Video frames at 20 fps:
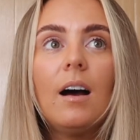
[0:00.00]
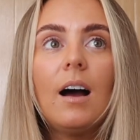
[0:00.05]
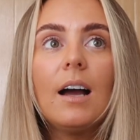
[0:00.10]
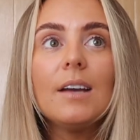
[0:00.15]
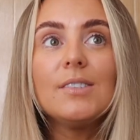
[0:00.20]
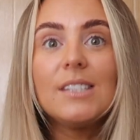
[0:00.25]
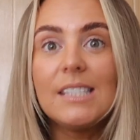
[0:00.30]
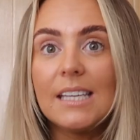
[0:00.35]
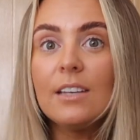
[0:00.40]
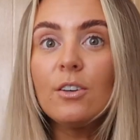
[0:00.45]

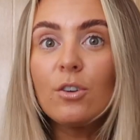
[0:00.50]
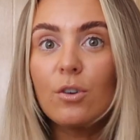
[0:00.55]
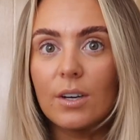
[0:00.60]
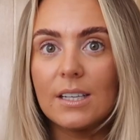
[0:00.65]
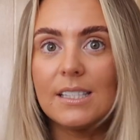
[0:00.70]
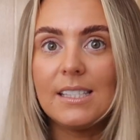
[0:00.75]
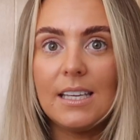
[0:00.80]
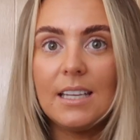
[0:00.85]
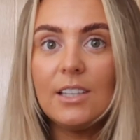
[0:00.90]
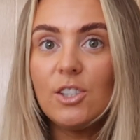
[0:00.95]
I've seen
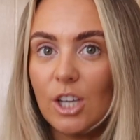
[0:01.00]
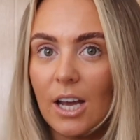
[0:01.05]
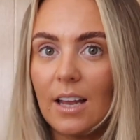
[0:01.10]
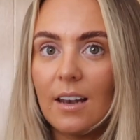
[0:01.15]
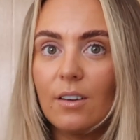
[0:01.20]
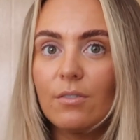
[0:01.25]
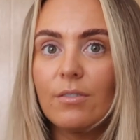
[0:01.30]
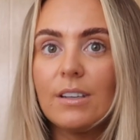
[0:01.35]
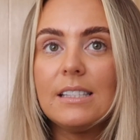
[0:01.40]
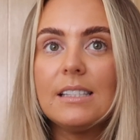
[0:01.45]
Chrissy
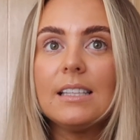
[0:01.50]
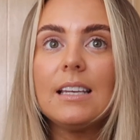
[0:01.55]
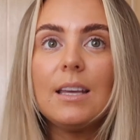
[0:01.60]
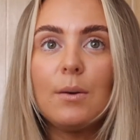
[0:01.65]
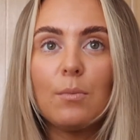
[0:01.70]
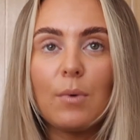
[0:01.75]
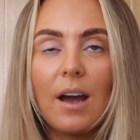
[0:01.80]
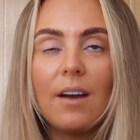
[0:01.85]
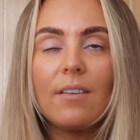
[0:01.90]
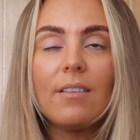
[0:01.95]
Chella
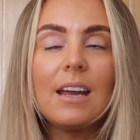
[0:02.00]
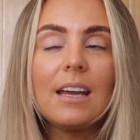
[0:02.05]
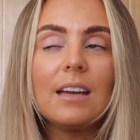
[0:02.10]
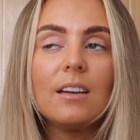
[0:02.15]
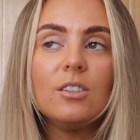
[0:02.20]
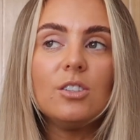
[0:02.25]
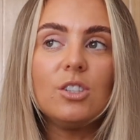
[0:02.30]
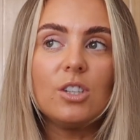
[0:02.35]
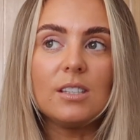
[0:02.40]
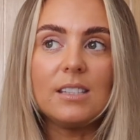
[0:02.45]
recently
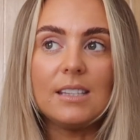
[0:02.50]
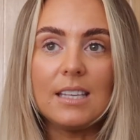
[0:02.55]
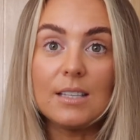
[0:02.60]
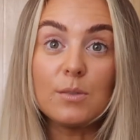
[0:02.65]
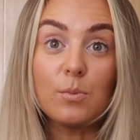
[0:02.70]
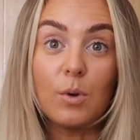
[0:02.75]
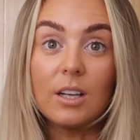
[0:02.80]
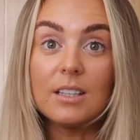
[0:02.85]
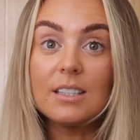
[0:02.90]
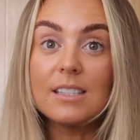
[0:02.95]
wearing just
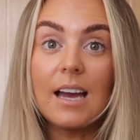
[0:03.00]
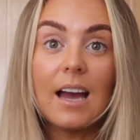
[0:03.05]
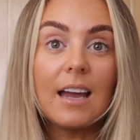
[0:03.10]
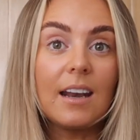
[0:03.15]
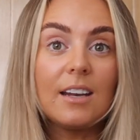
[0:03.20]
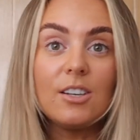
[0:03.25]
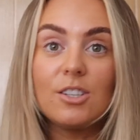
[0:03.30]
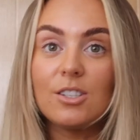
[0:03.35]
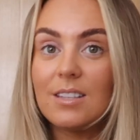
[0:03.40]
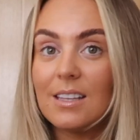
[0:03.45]
these ones and
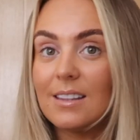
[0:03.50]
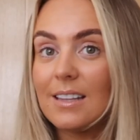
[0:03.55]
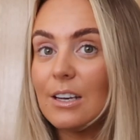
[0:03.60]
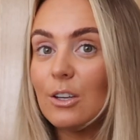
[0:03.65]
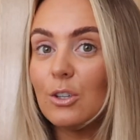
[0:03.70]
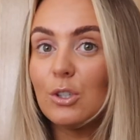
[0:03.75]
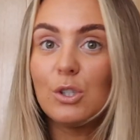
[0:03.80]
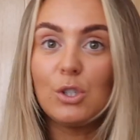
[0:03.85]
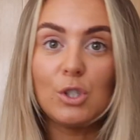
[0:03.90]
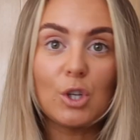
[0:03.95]
I just think they
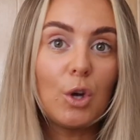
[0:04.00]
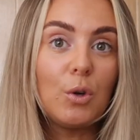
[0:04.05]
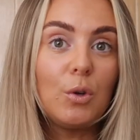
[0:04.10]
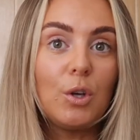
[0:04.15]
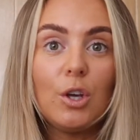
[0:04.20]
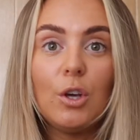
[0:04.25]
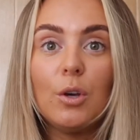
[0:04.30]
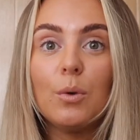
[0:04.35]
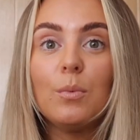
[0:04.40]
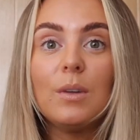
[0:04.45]
look so
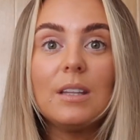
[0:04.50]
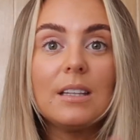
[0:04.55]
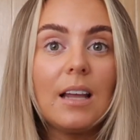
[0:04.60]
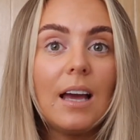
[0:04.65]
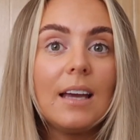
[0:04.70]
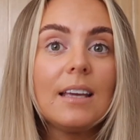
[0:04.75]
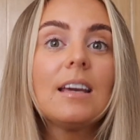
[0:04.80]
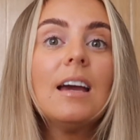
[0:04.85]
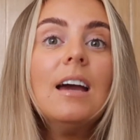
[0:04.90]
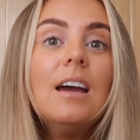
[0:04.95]
cute with
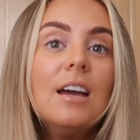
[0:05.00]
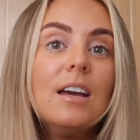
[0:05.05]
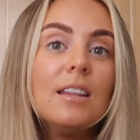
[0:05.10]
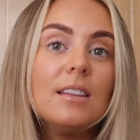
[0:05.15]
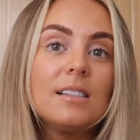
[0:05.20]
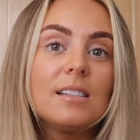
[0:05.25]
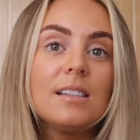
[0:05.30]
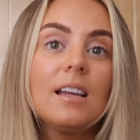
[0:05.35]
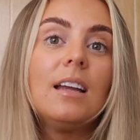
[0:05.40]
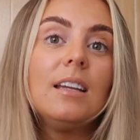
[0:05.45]
like
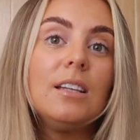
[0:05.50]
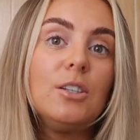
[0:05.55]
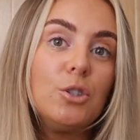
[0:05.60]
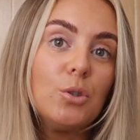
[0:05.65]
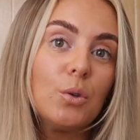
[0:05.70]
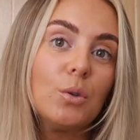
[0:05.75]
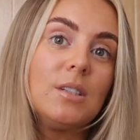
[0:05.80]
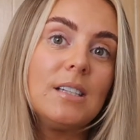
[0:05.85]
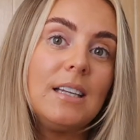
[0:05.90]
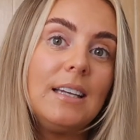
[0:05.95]
the slightly
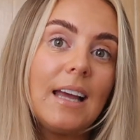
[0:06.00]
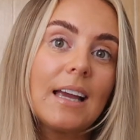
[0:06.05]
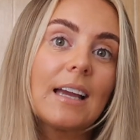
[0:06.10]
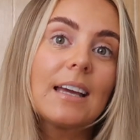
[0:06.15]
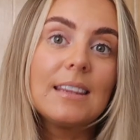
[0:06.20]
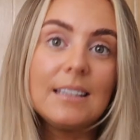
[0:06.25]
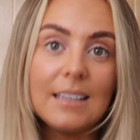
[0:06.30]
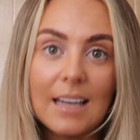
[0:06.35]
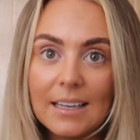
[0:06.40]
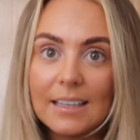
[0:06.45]
shorter
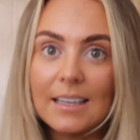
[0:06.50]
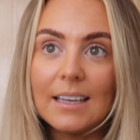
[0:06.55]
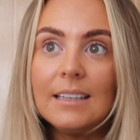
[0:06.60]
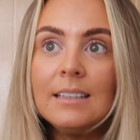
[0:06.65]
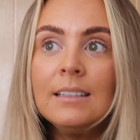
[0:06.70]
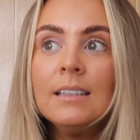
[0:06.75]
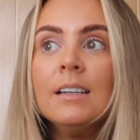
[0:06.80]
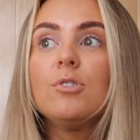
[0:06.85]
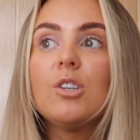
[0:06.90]
length legging.